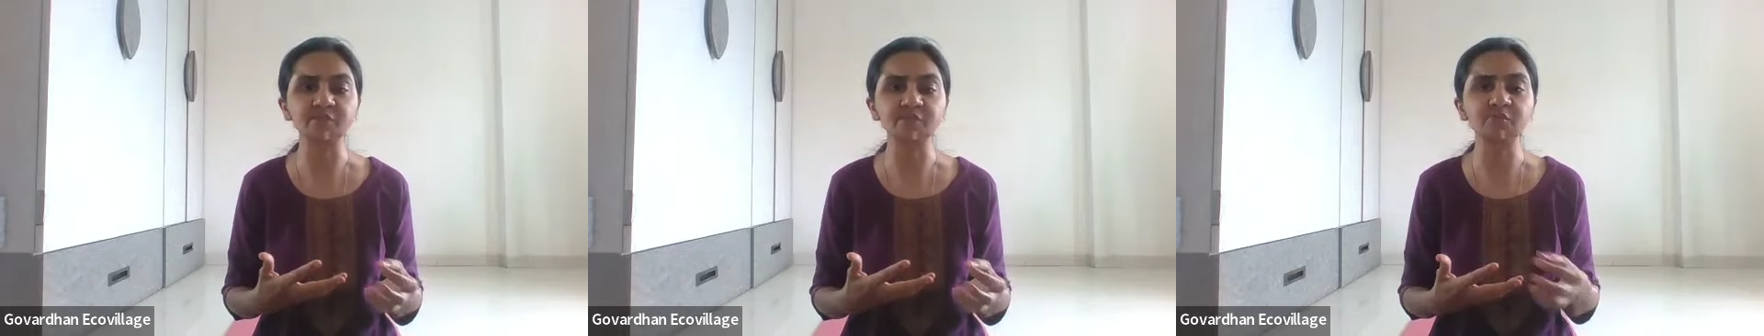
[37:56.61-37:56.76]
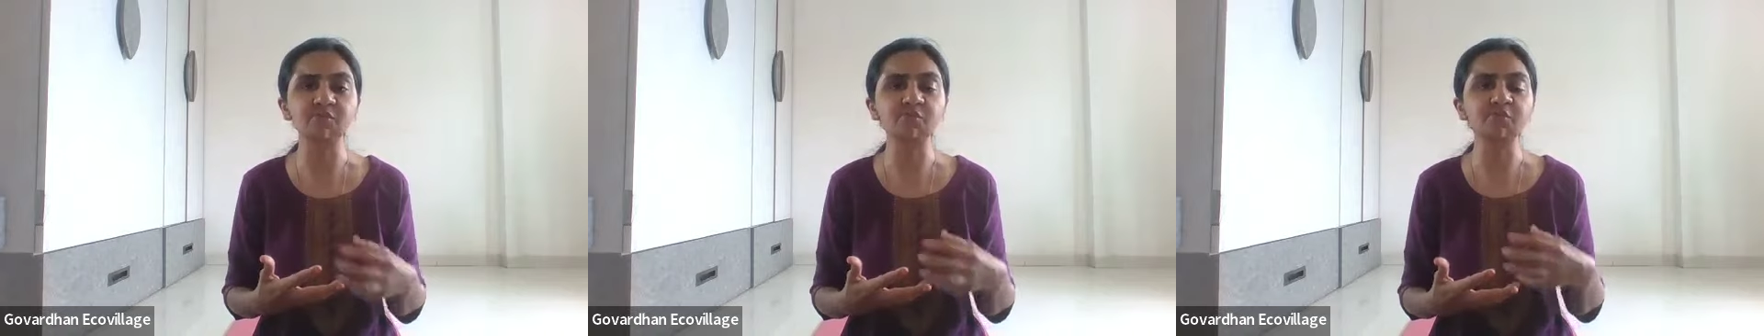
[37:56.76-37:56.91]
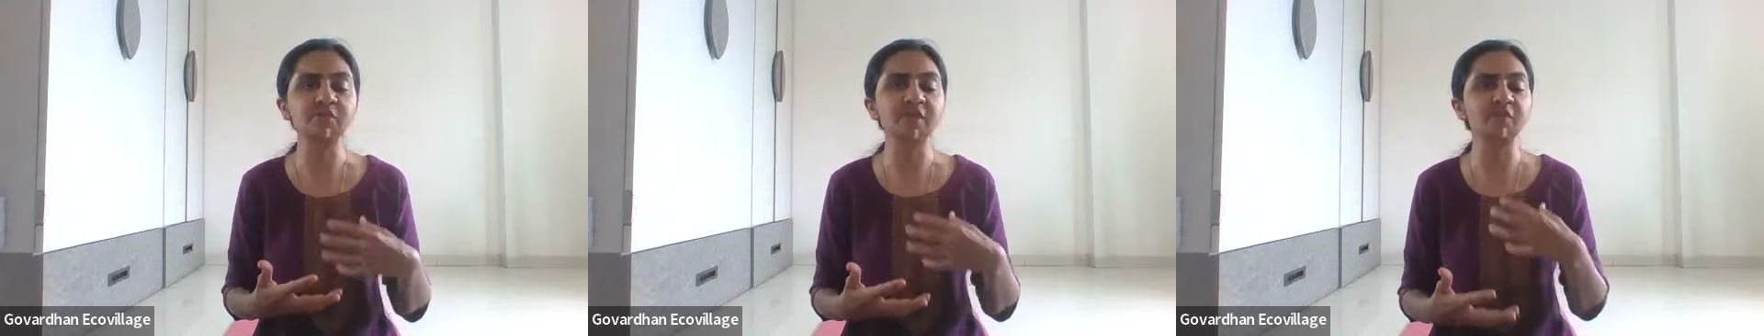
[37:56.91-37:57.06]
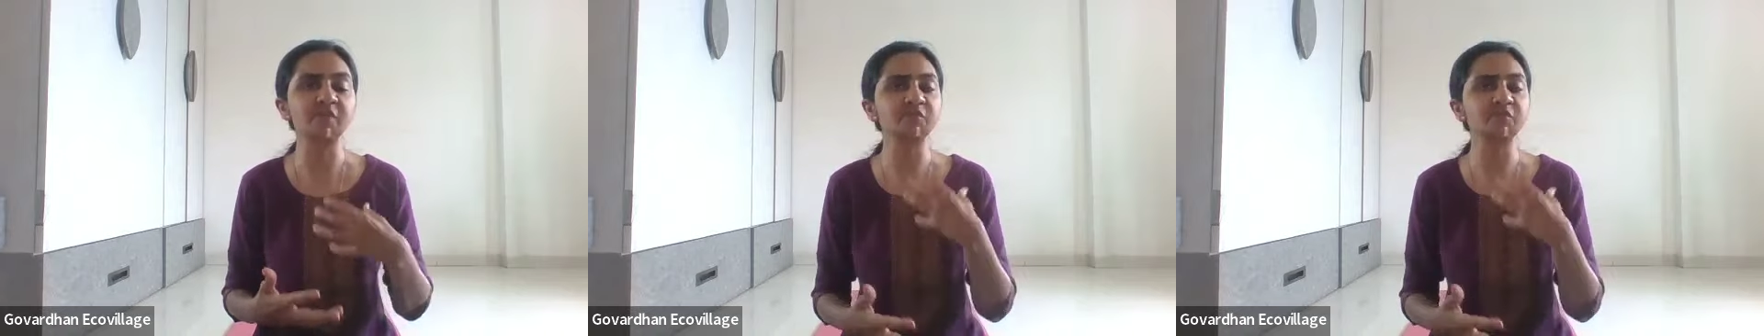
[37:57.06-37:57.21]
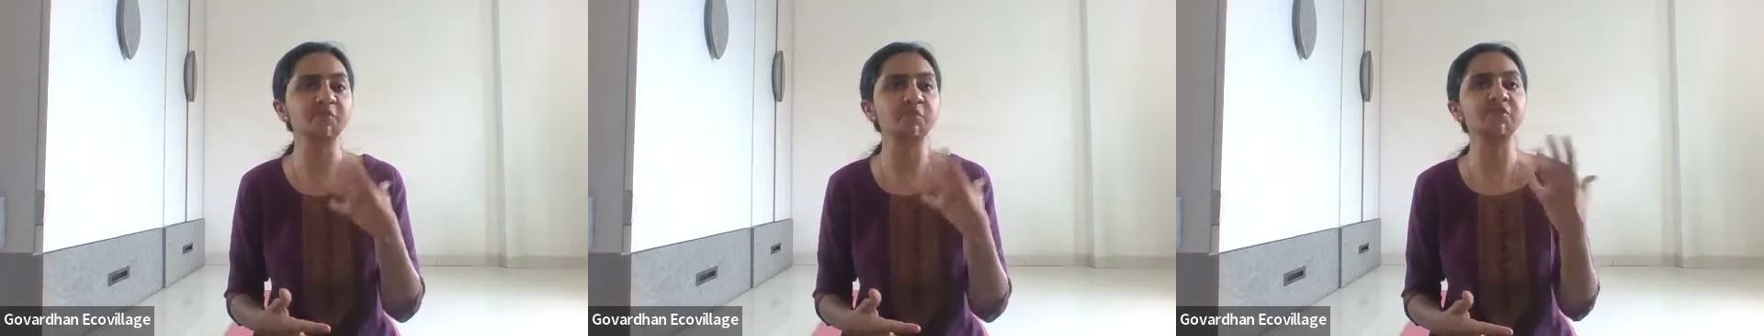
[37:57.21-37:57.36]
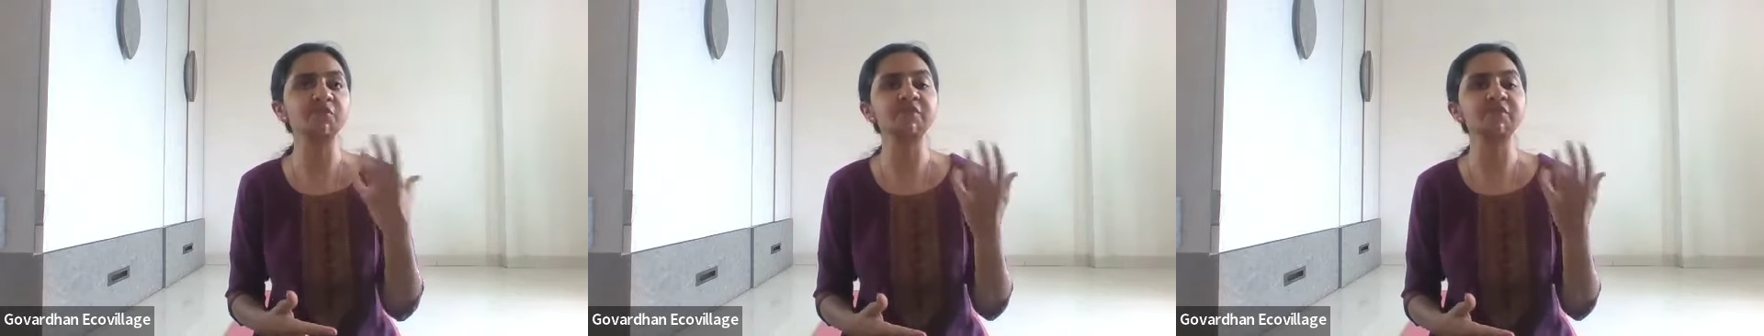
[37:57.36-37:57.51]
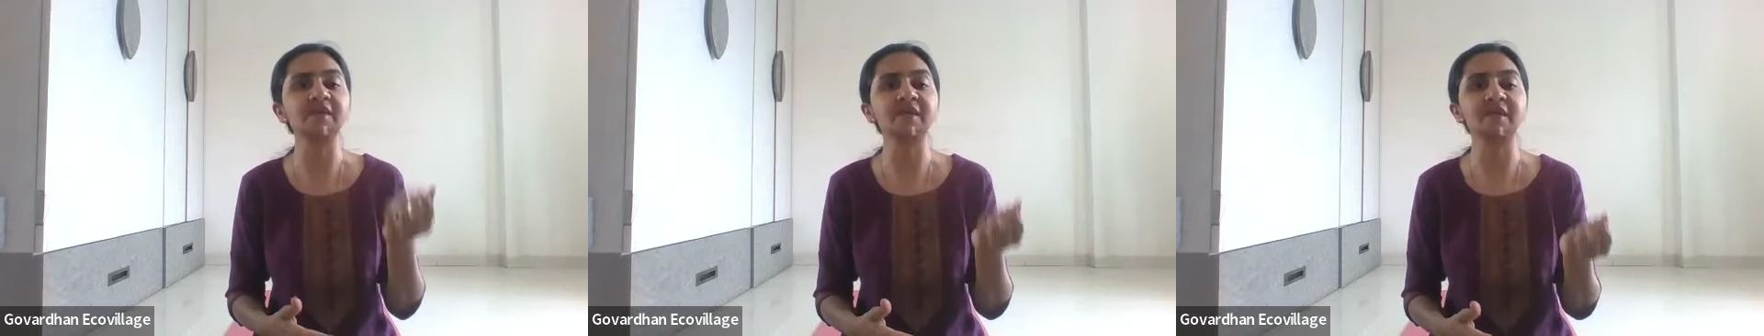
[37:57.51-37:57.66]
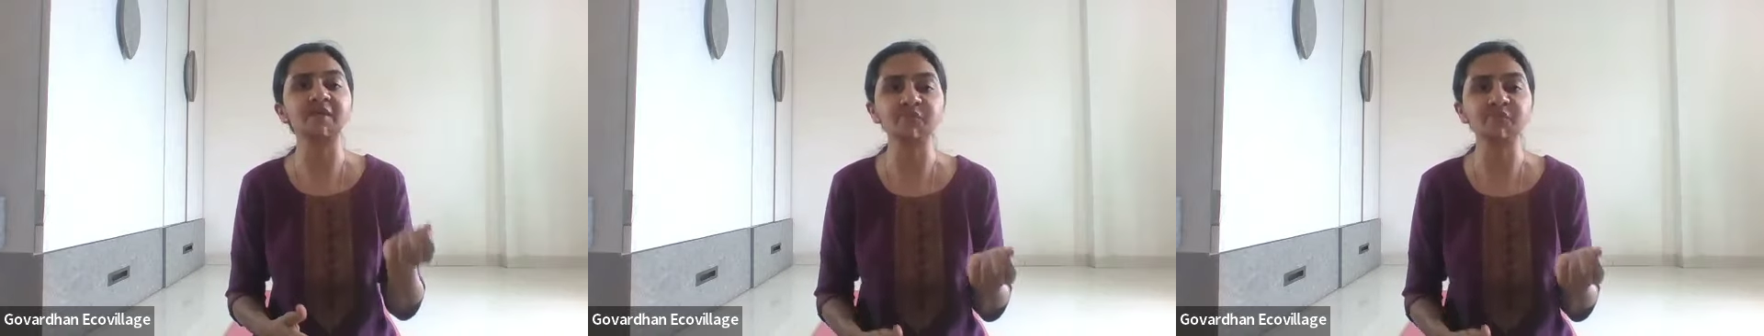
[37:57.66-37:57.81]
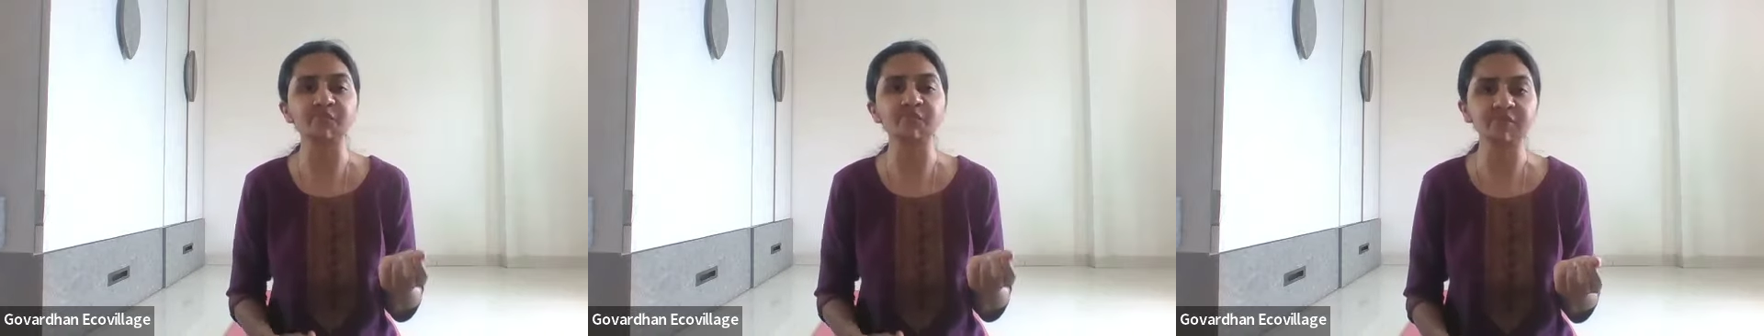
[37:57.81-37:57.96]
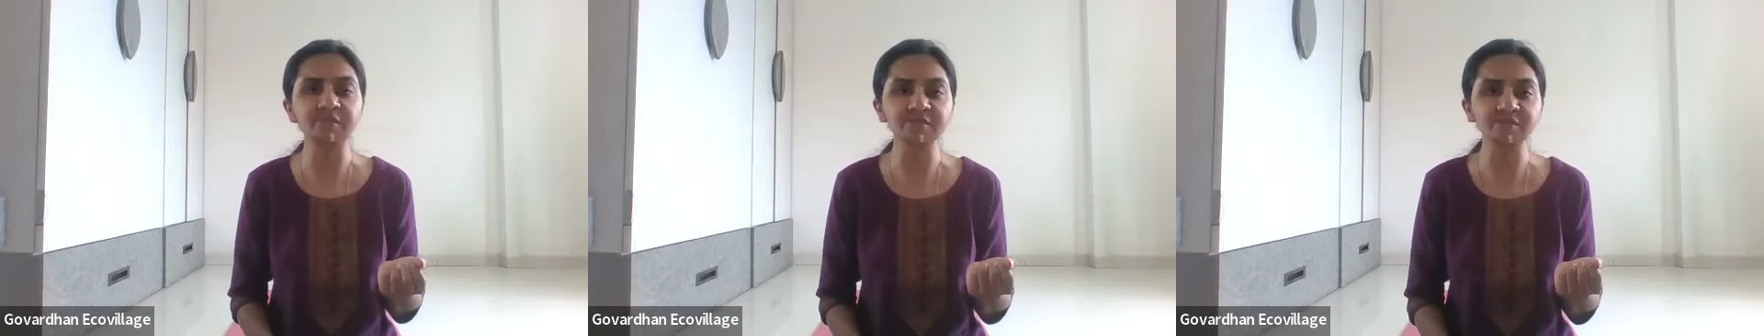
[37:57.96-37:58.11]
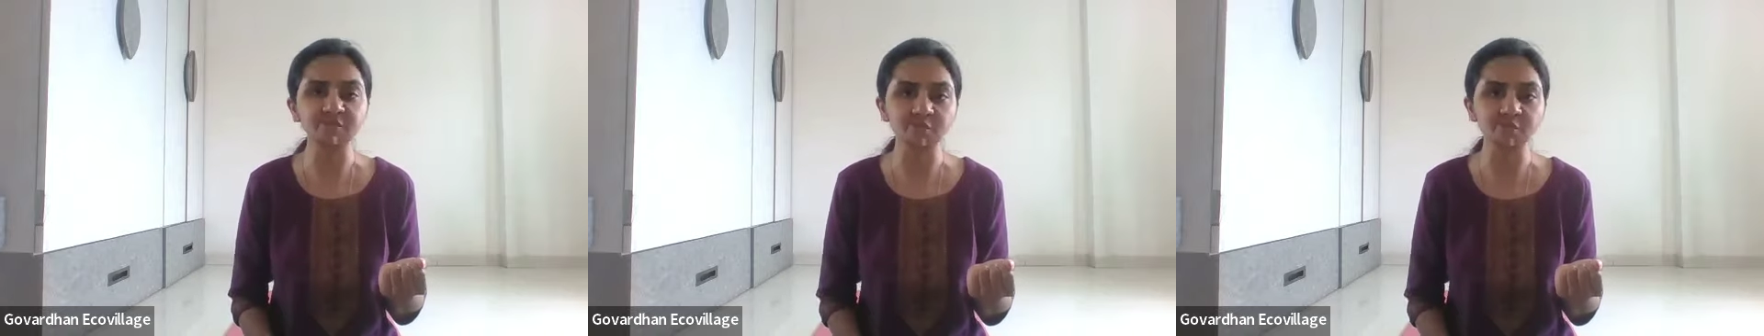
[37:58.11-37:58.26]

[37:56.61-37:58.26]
You don't have to put the efforts